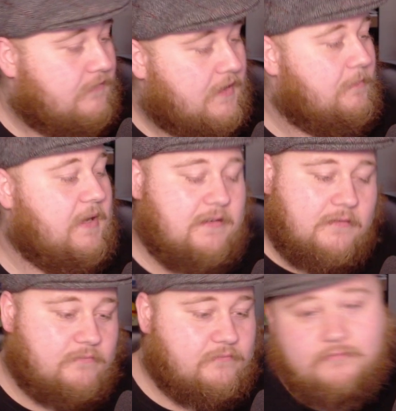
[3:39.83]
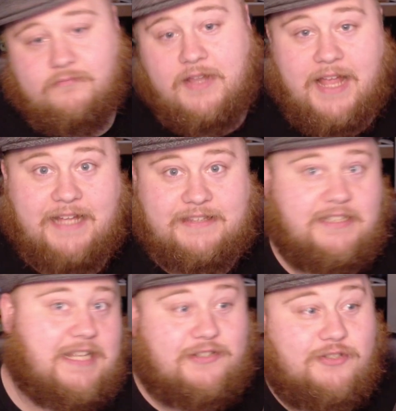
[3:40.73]
but I got the
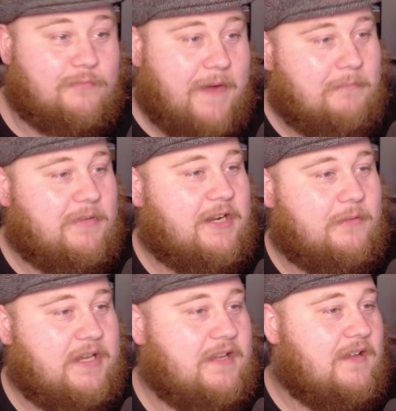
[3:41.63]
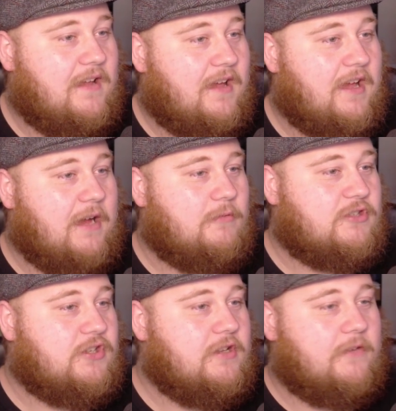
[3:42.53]
nice little ramble out of the way. I want to
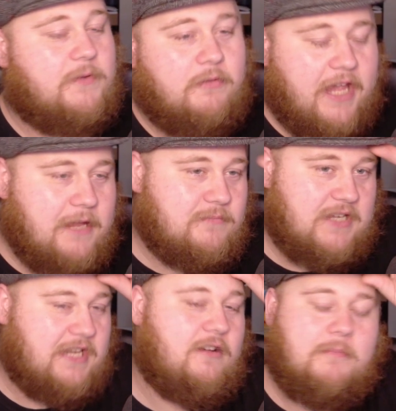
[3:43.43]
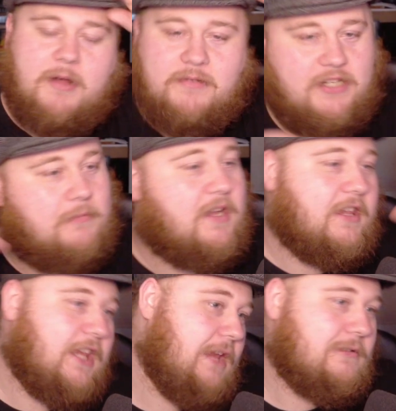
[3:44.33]
show you all a few games. I know I'm always talking
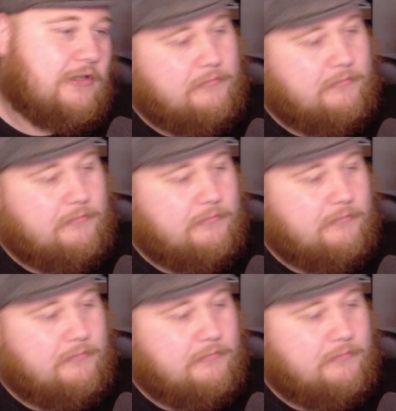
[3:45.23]
about games are going to